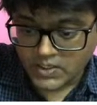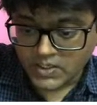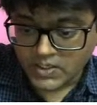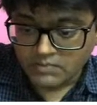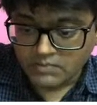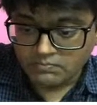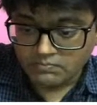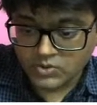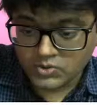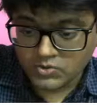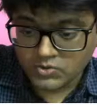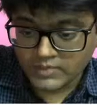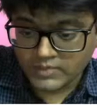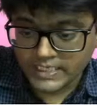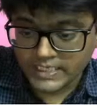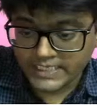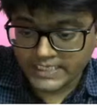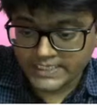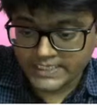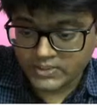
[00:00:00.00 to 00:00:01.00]
Mu
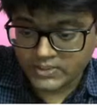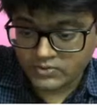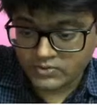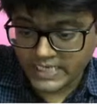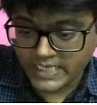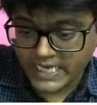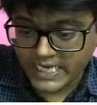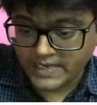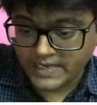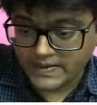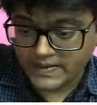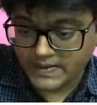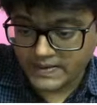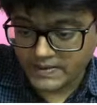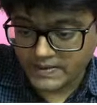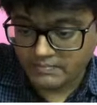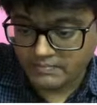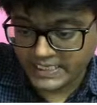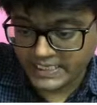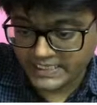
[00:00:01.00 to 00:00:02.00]
violet into A
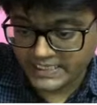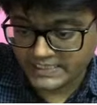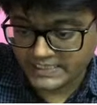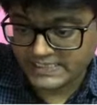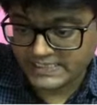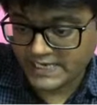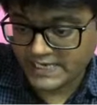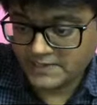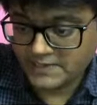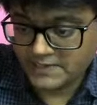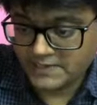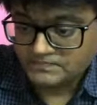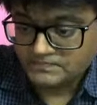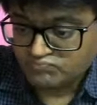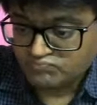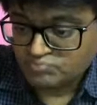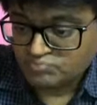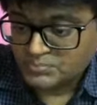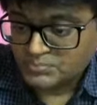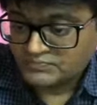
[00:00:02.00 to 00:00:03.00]
minus A.
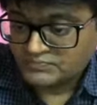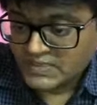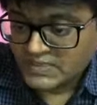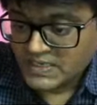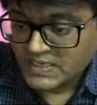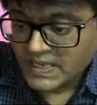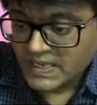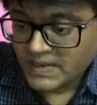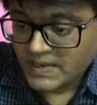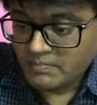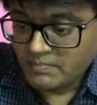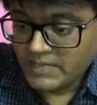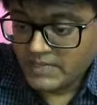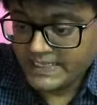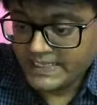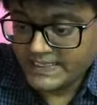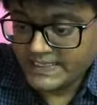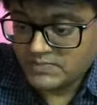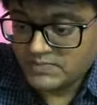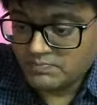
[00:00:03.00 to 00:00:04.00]

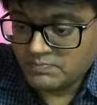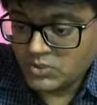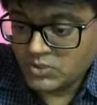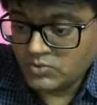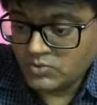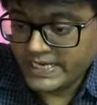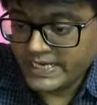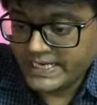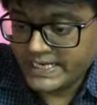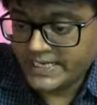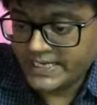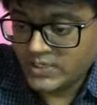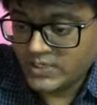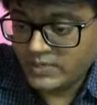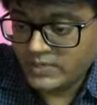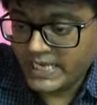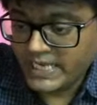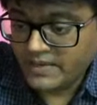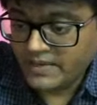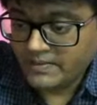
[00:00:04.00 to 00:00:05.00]
Minus mu red into
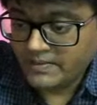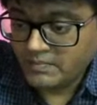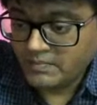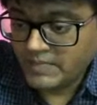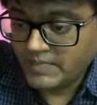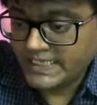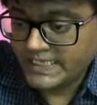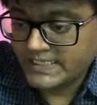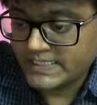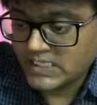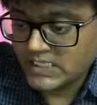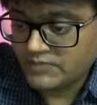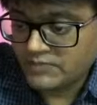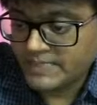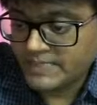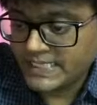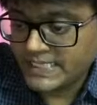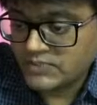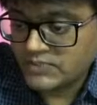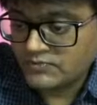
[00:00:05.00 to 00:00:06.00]
A. Minus of
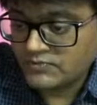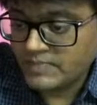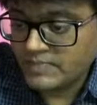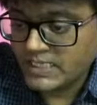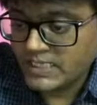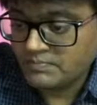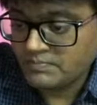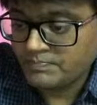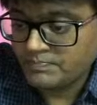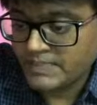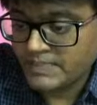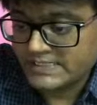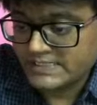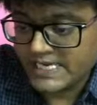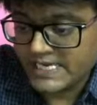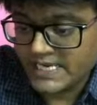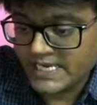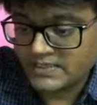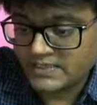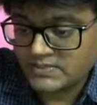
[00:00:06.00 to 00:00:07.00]
minus will become plus
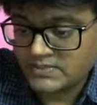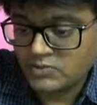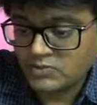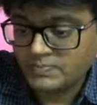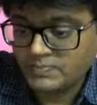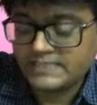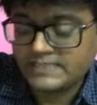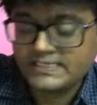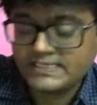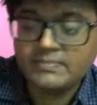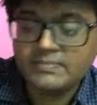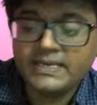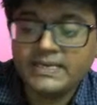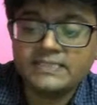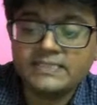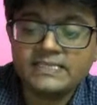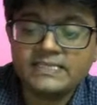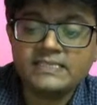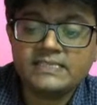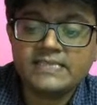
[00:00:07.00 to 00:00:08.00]
A. So plus A
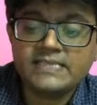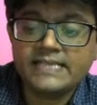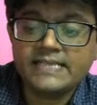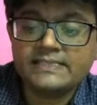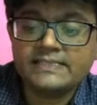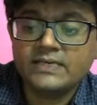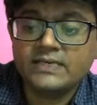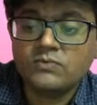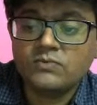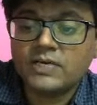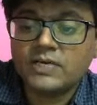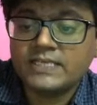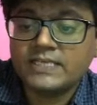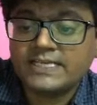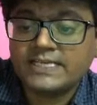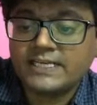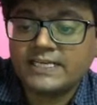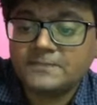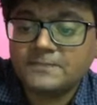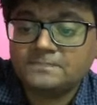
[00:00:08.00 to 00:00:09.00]
minus A is cancelled. What is it?